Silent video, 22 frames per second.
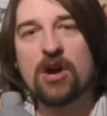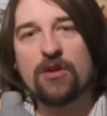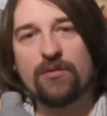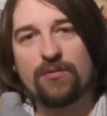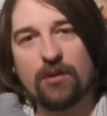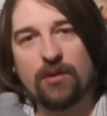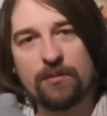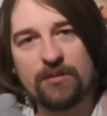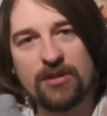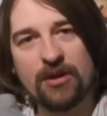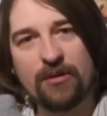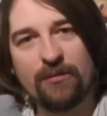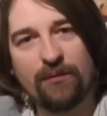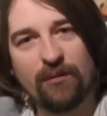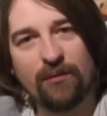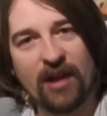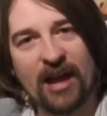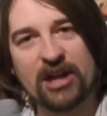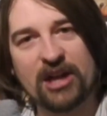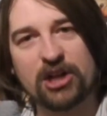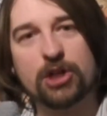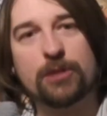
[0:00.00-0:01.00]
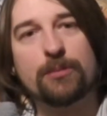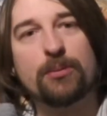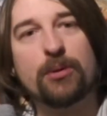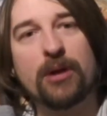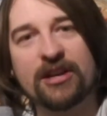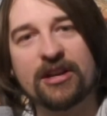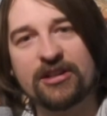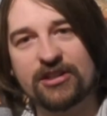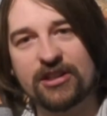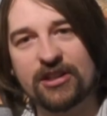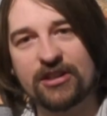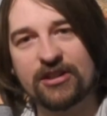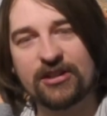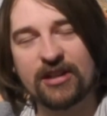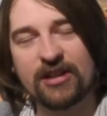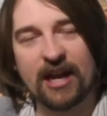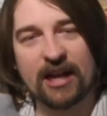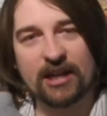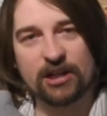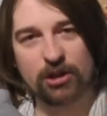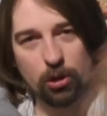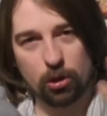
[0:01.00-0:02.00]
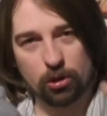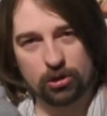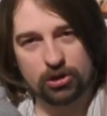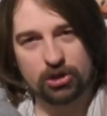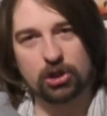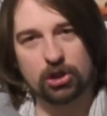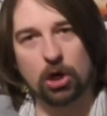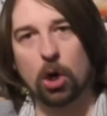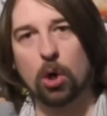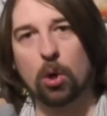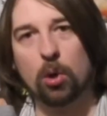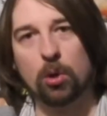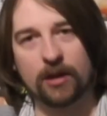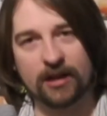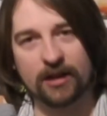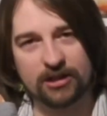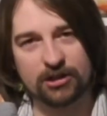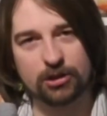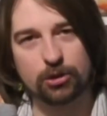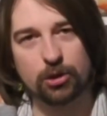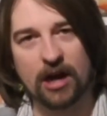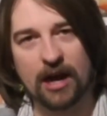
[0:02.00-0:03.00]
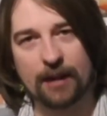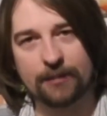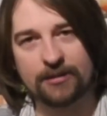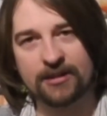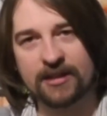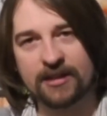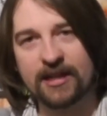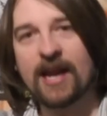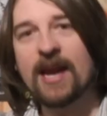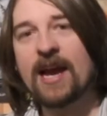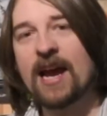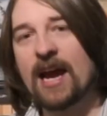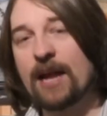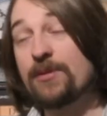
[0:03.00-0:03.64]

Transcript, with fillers: from the flesh prison that your soul is trapped in.